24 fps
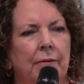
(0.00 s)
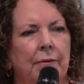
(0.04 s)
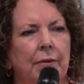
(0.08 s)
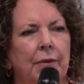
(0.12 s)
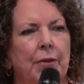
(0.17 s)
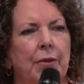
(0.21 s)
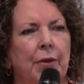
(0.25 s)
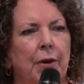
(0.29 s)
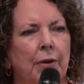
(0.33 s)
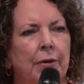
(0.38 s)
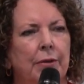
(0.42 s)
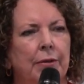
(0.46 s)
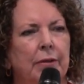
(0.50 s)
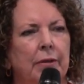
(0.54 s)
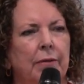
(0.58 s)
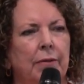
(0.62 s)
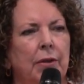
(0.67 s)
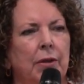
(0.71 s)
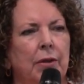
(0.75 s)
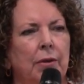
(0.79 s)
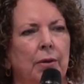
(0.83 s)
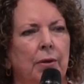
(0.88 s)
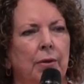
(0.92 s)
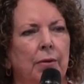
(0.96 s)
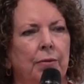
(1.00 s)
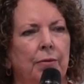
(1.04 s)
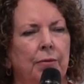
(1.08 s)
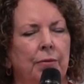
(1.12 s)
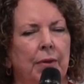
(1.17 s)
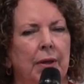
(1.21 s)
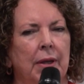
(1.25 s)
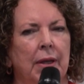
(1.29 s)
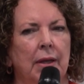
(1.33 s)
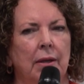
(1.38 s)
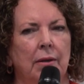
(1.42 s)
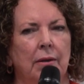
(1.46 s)
for those of you who
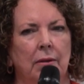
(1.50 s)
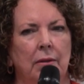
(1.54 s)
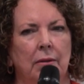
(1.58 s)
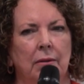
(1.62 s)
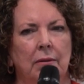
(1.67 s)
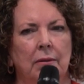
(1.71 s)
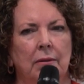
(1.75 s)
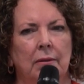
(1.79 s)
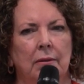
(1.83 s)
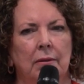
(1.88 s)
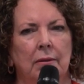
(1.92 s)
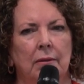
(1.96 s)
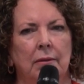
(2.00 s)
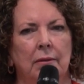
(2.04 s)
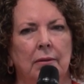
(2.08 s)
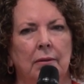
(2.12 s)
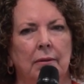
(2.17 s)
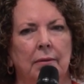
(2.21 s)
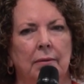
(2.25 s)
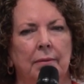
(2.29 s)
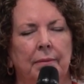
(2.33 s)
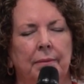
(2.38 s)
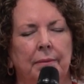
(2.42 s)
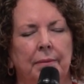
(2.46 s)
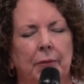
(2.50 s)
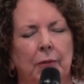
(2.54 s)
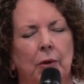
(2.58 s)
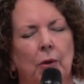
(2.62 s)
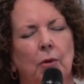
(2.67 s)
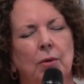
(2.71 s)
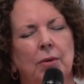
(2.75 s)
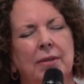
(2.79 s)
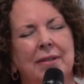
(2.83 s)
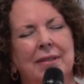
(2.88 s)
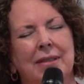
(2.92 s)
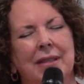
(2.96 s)
feel
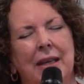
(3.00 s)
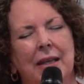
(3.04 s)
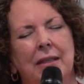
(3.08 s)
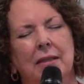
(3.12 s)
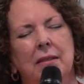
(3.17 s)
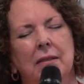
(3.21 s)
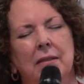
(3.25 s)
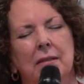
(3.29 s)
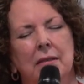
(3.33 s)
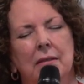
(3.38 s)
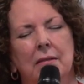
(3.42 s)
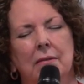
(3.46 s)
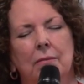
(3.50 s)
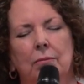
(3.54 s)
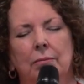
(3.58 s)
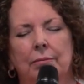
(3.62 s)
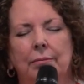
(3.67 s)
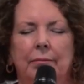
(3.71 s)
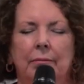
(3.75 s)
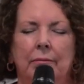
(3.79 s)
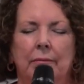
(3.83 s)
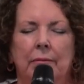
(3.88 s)
or sense